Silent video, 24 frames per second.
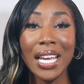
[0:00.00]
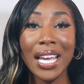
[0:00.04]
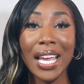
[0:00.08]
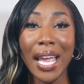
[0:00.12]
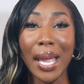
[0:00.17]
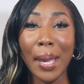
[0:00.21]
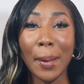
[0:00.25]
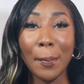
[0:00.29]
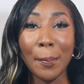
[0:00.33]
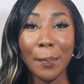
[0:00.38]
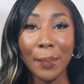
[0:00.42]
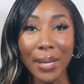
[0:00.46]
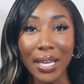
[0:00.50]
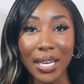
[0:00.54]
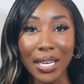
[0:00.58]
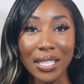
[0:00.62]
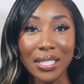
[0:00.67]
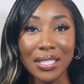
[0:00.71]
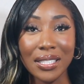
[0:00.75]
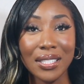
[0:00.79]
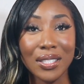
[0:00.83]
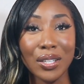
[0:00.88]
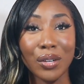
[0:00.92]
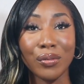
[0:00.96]
it
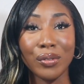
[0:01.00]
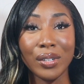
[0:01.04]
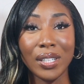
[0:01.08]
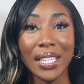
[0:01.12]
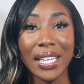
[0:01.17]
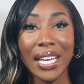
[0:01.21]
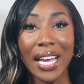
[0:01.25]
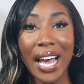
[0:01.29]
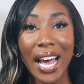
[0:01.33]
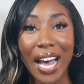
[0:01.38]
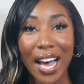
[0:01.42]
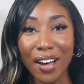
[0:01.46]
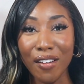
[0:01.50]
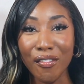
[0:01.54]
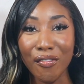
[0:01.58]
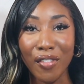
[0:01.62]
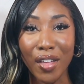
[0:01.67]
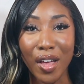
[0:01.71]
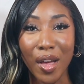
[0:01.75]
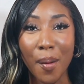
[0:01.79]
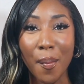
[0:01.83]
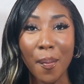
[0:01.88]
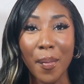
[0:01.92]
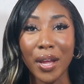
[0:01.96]
means to really have
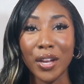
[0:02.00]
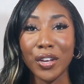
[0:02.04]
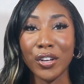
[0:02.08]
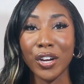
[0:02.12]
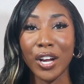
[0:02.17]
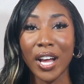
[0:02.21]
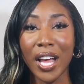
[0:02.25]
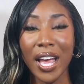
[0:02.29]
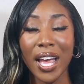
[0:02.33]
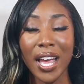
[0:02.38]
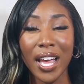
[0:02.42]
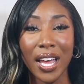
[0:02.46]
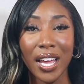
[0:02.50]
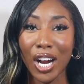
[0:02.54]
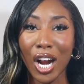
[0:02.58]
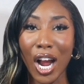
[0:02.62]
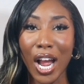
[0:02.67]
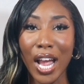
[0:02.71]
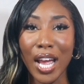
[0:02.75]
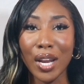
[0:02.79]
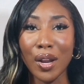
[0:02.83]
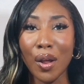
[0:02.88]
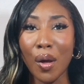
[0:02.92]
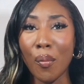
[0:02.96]
them in your head
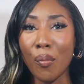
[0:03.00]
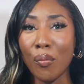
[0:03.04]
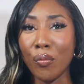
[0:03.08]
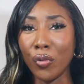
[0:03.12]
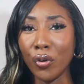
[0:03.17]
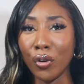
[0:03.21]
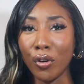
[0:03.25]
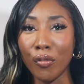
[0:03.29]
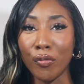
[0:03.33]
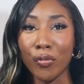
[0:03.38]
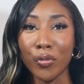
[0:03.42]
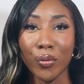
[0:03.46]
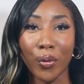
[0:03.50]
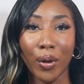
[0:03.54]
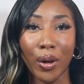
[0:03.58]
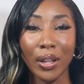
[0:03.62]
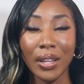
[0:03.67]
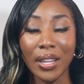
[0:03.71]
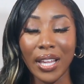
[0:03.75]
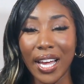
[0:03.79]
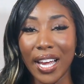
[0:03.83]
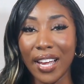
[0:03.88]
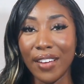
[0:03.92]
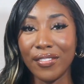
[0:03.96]
and move throughout
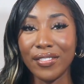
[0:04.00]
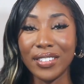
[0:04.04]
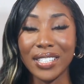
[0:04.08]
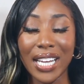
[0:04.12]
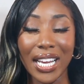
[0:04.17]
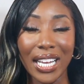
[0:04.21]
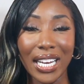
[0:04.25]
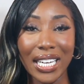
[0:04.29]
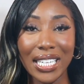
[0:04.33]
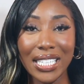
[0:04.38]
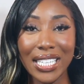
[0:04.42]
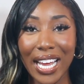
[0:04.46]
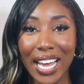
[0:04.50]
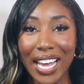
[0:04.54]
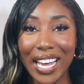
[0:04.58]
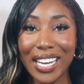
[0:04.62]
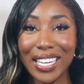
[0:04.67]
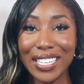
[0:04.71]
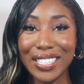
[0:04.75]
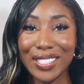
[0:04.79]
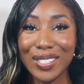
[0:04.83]
life day to day.